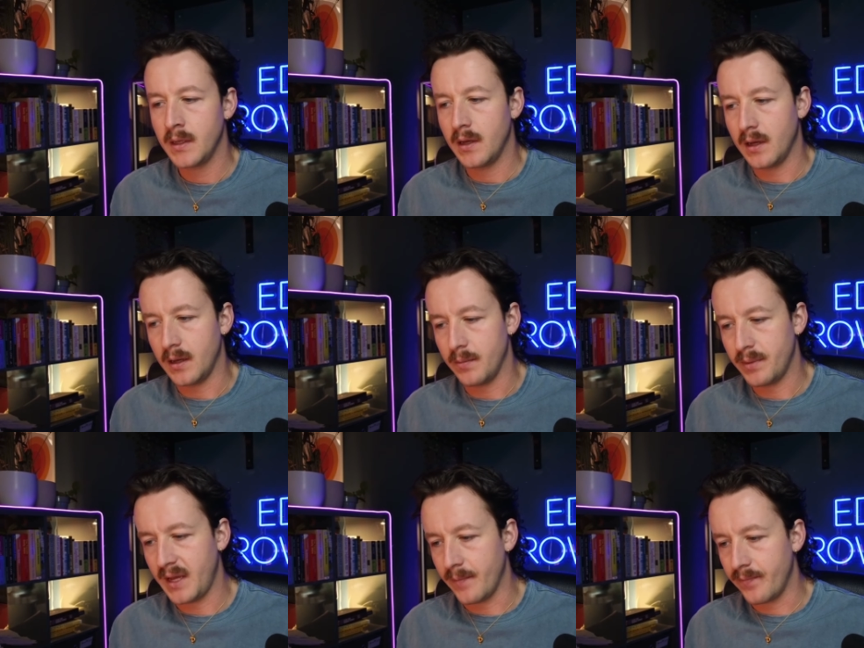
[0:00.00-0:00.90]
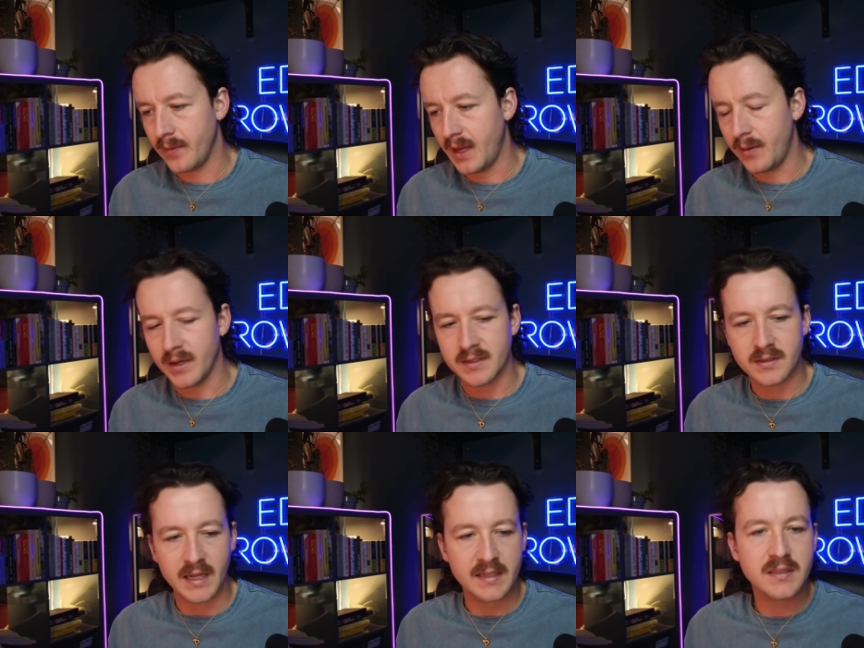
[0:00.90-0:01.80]
But yeah, anyways,
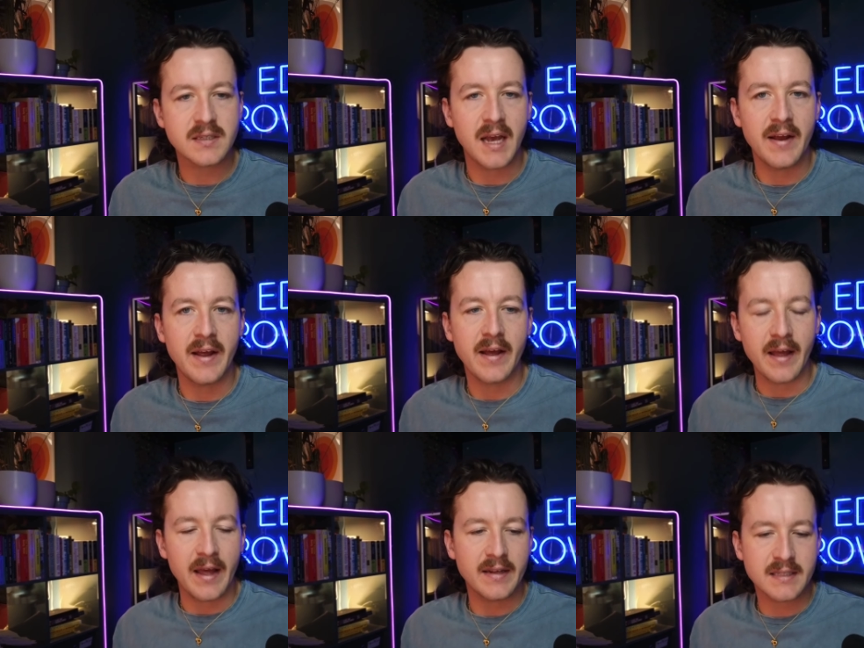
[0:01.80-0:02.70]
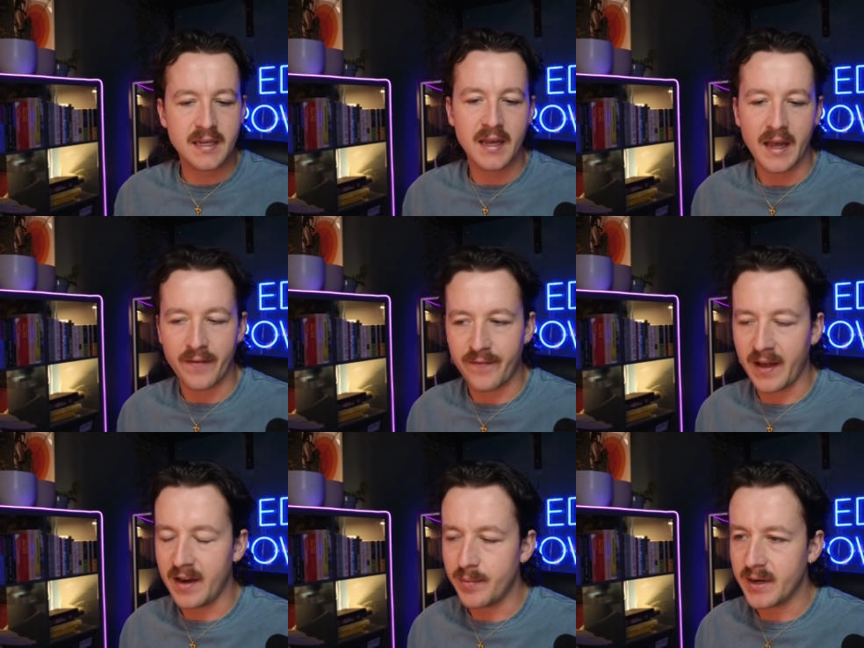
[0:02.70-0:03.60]
that's it. If
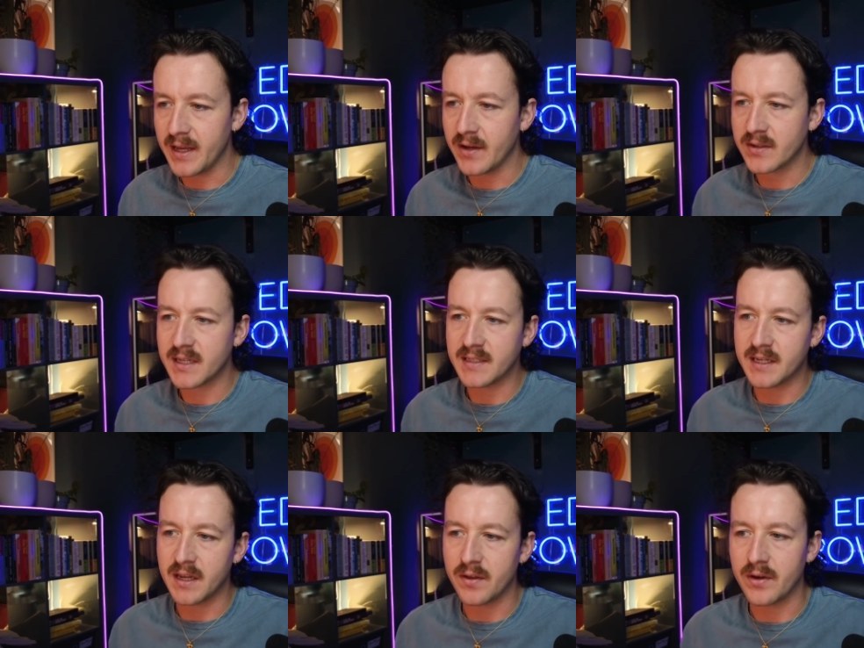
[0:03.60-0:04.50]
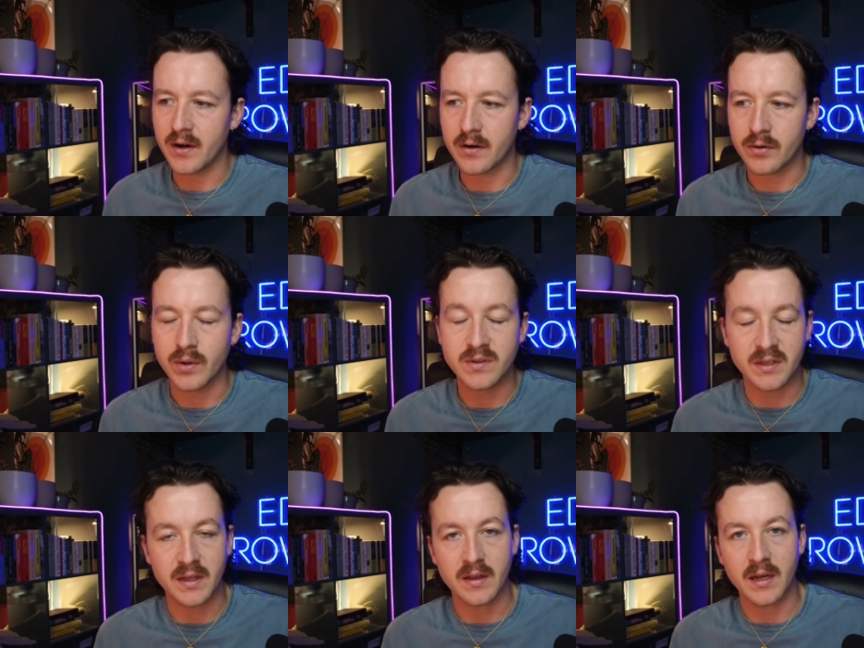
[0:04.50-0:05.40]
anybody else has any other crews that
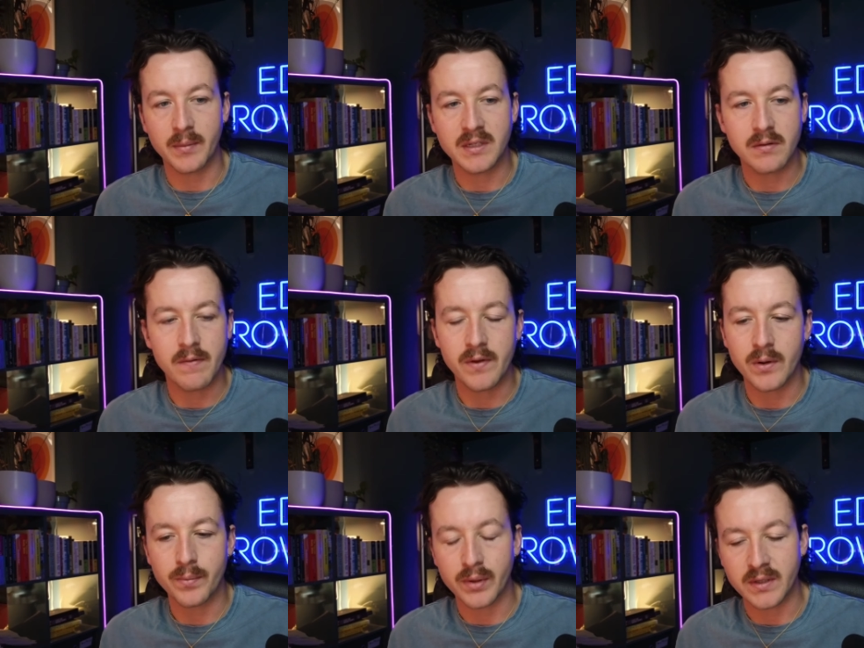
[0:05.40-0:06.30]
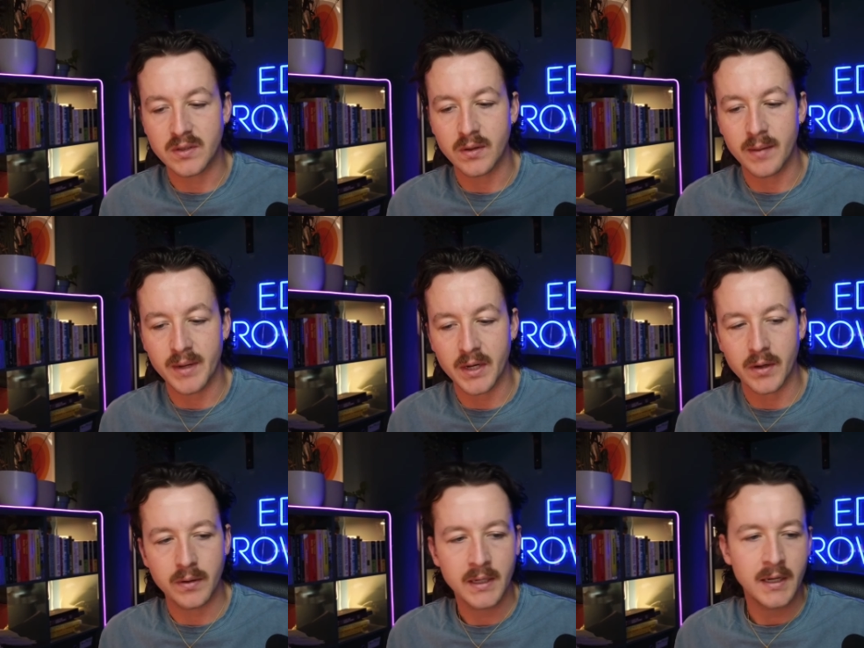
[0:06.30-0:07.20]
they'd like me to review, please do let me
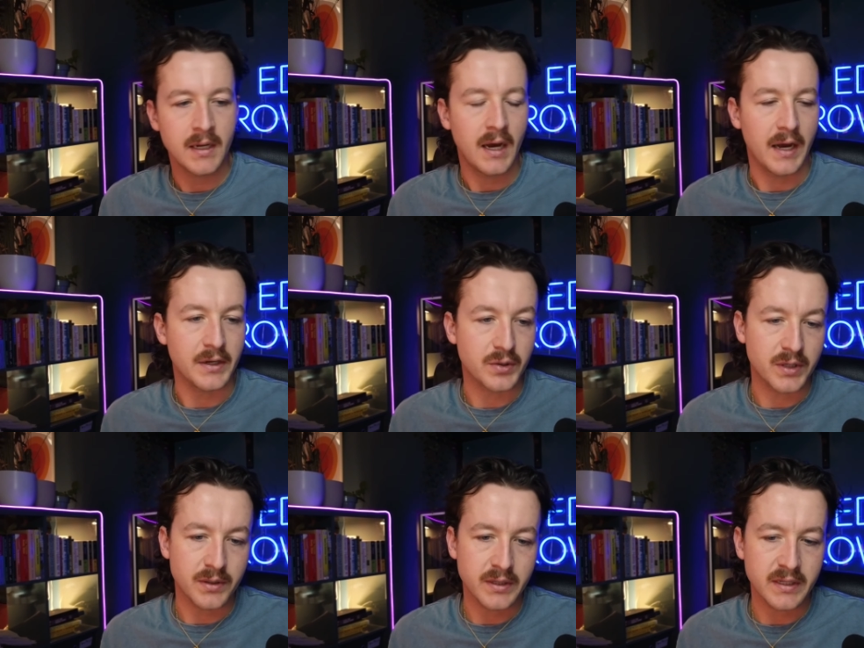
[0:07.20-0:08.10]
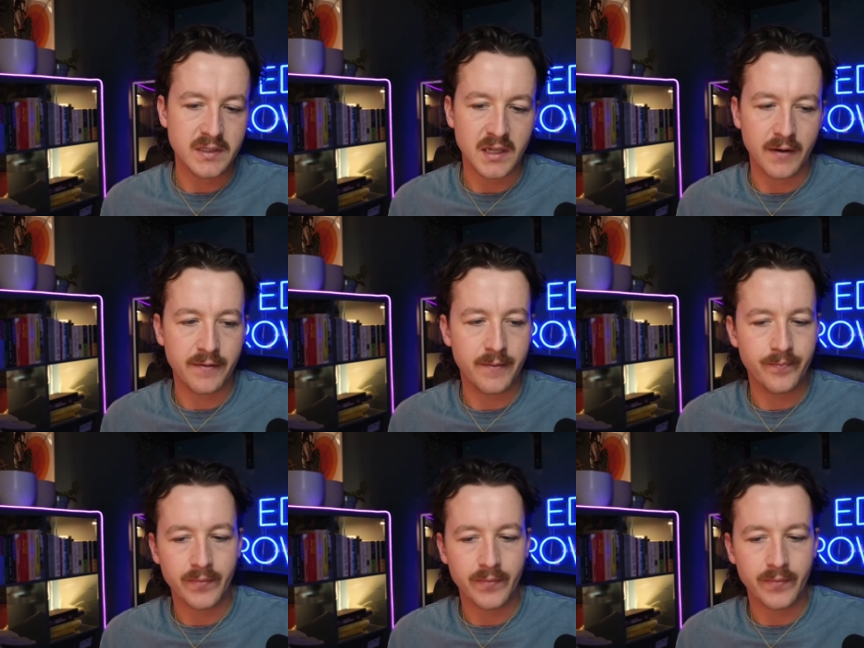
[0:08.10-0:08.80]
know. I enjoy doing this stuff.